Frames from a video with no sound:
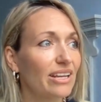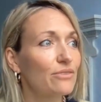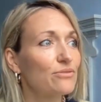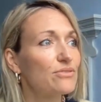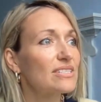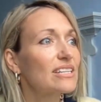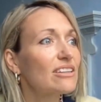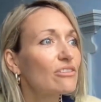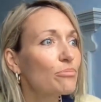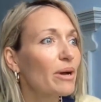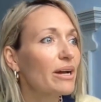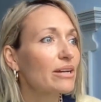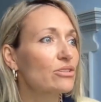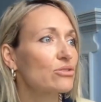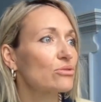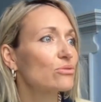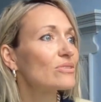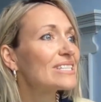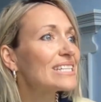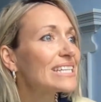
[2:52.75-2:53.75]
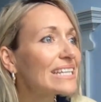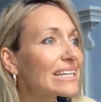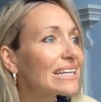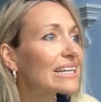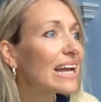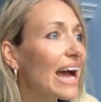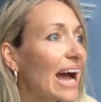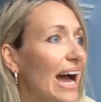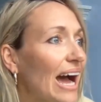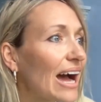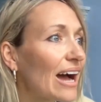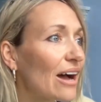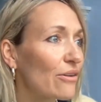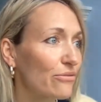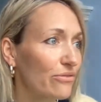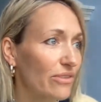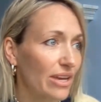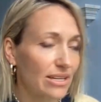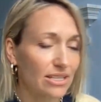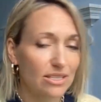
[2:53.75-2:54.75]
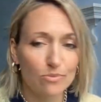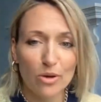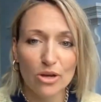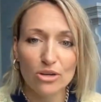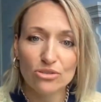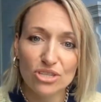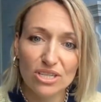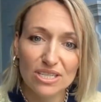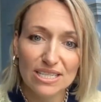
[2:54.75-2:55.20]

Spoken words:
If Steve Backshall didn't have that exposure